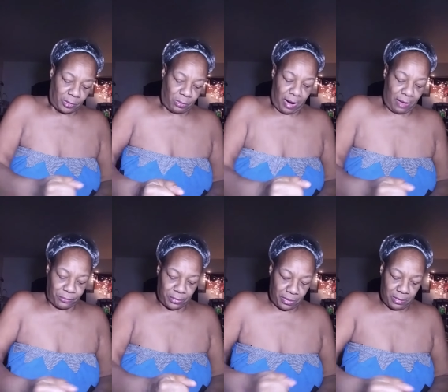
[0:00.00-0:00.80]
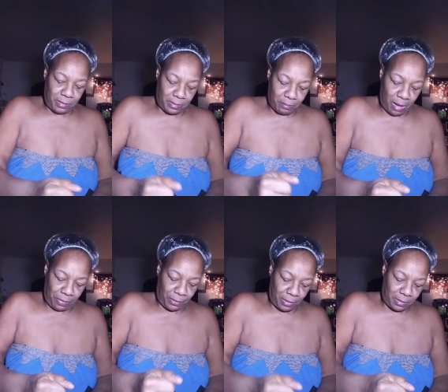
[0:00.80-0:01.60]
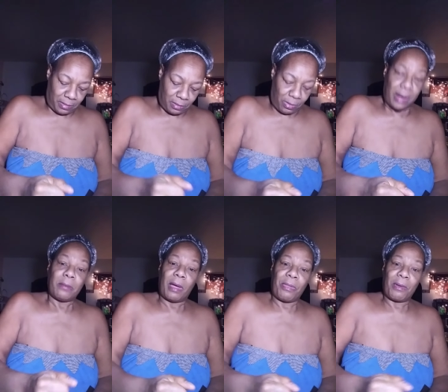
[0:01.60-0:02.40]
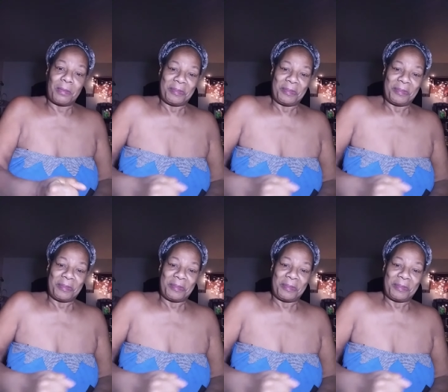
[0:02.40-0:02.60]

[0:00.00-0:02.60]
crafter, mother, grandmother